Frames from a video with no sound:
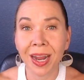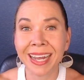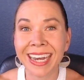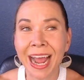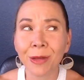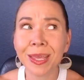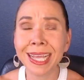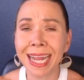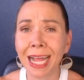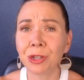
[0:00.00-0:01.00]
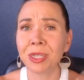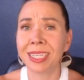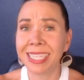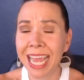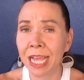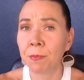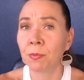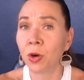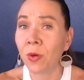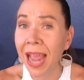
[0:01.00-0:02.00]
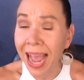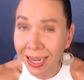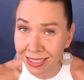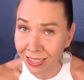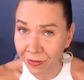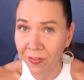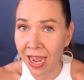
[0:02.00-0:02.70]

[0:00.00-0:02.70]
And now they can actually take proactive